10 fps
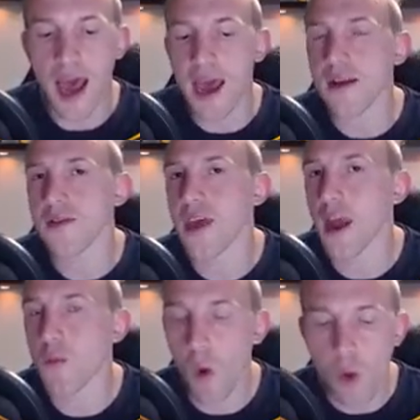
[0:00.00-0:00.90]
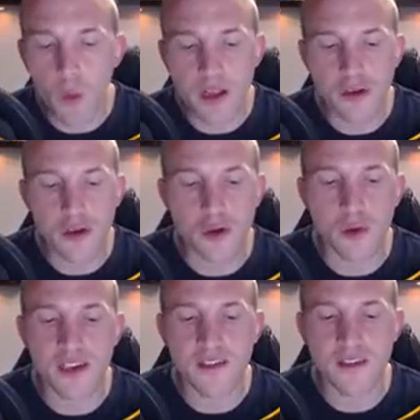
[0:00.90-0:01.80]
and then what we'll
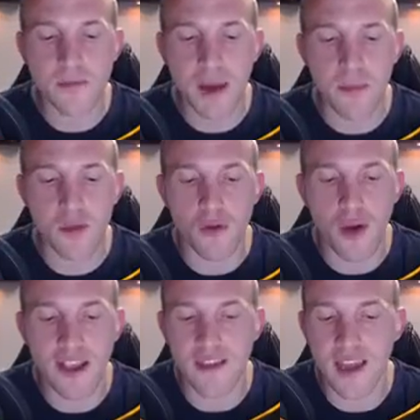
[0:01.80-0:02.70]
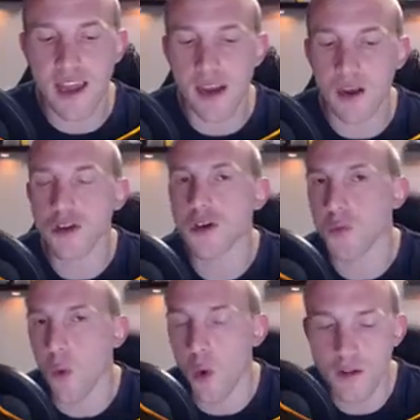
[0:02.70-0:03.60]
do is spam the rest in
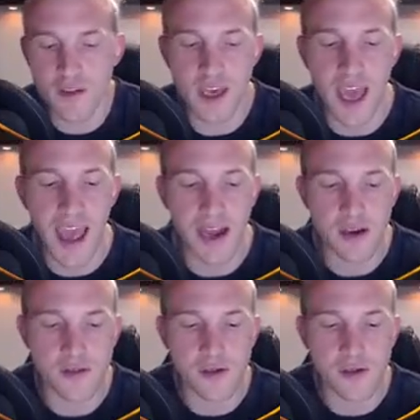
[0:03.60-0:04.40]
towards the end.